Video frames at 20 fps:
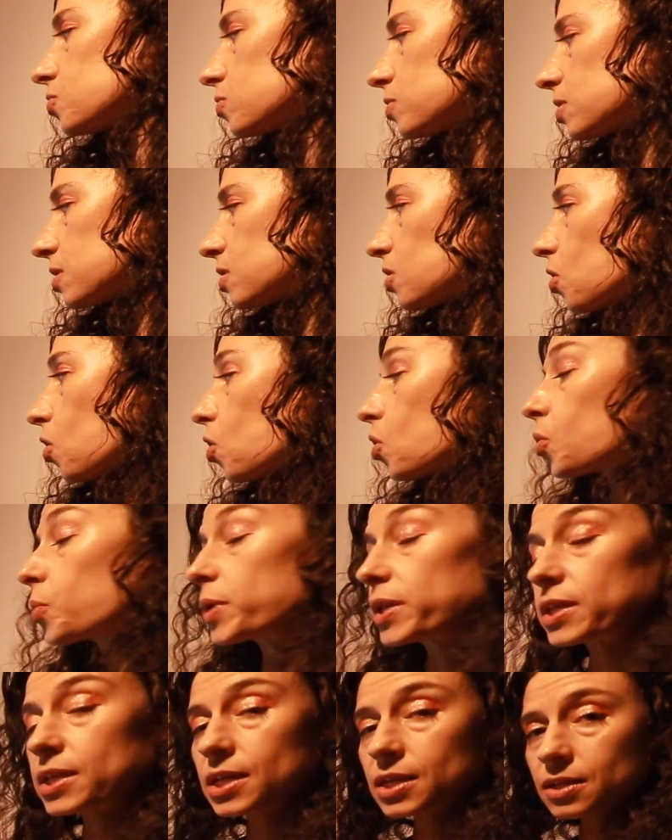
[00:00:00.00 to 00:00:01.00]
to the or
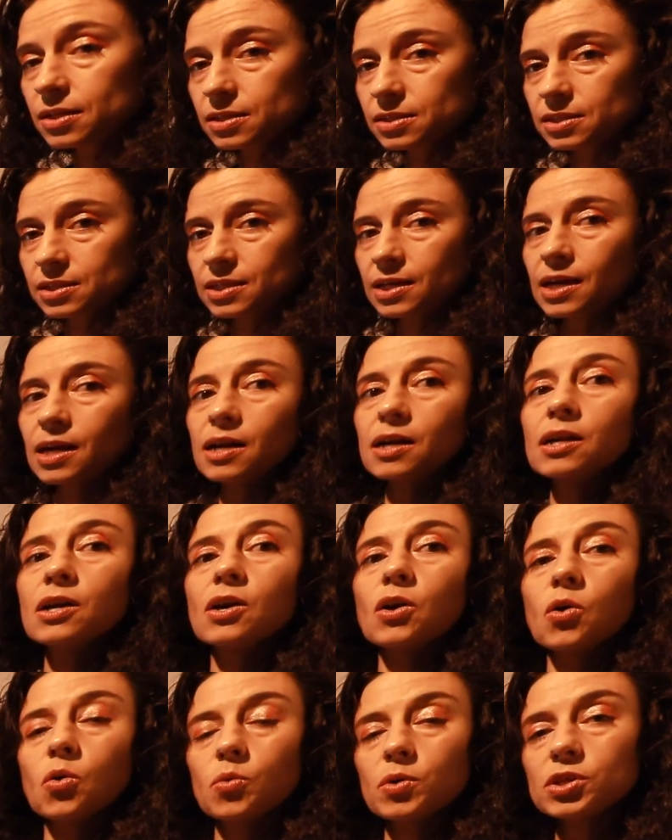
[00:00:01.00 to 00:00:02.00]
within the scar
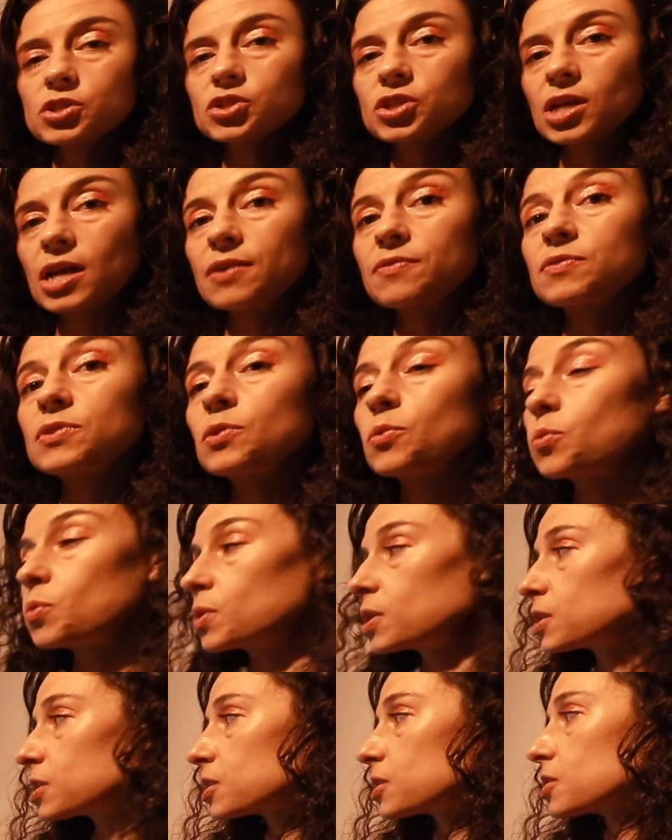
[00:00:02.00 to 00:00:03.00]
which have the
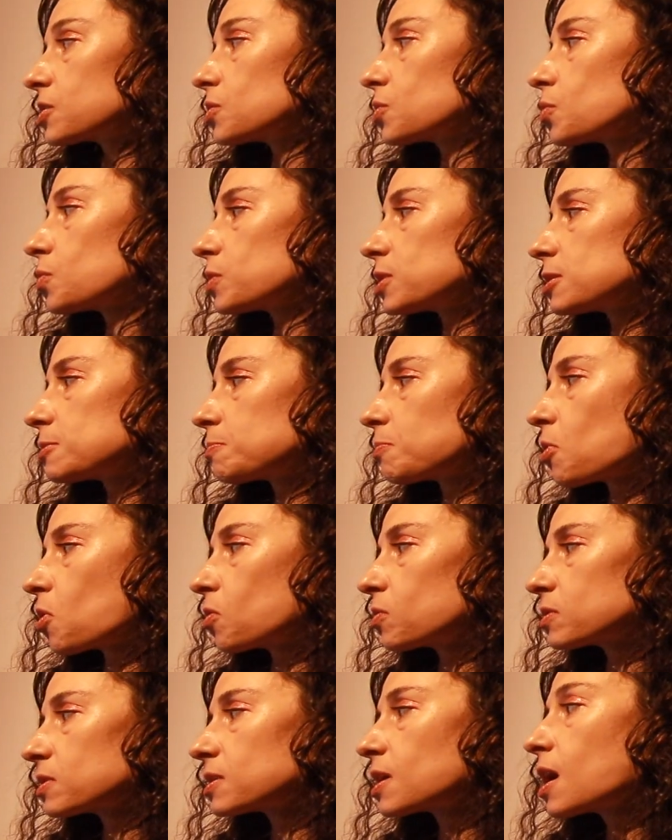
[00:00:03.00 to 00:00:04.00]
worst
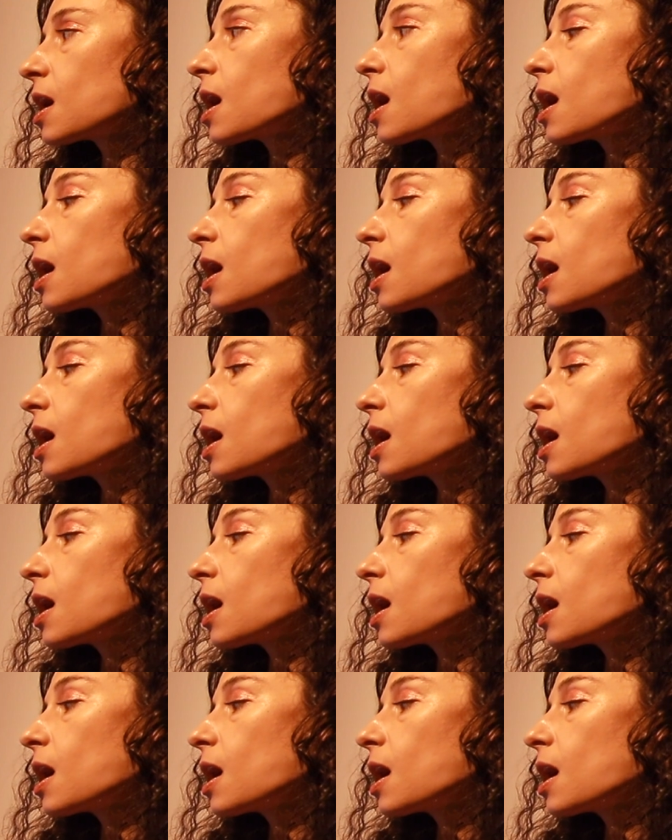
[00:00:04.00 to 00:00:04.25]
response.